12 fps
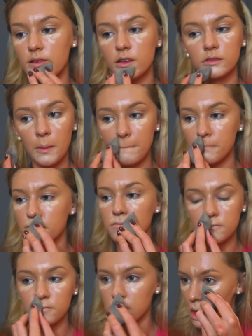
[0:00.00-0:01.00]
I live
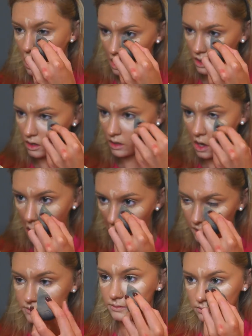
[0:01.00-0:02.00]
it.
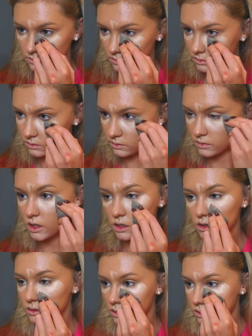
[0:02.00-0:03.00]
That's my
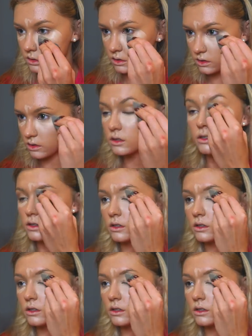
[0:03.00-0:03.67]
choo-choo.